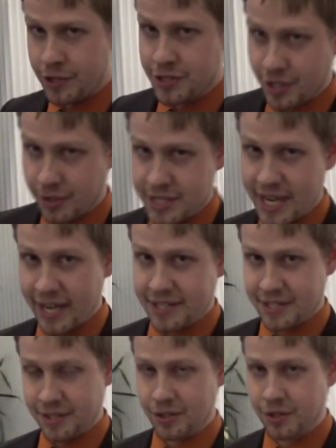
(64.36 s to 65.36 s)
there's no
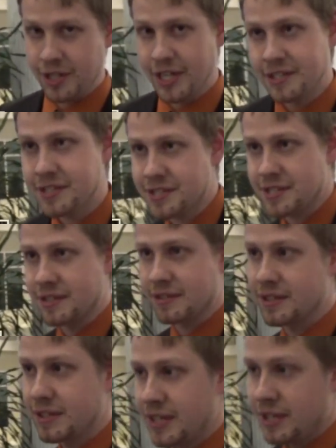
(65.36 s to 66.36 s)
tax increase,
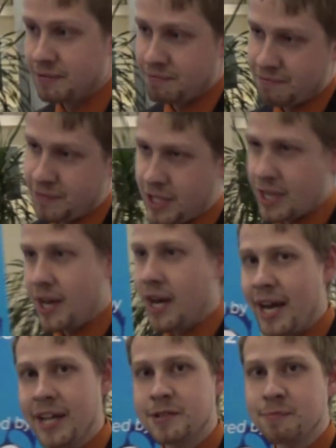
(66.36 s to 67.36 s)

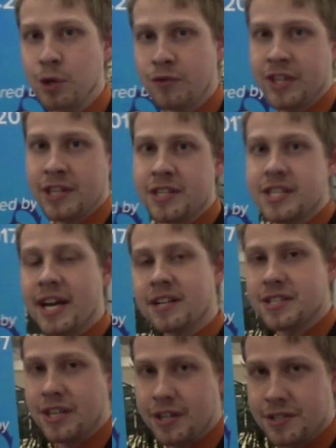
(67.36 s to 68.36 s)
it's moving the
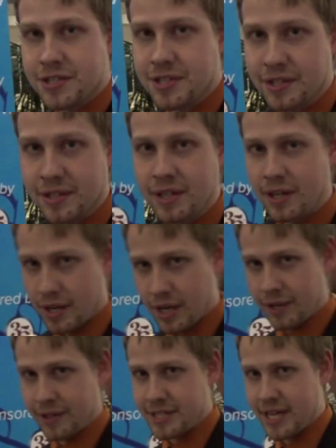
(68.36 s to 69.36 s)
deck chairs on the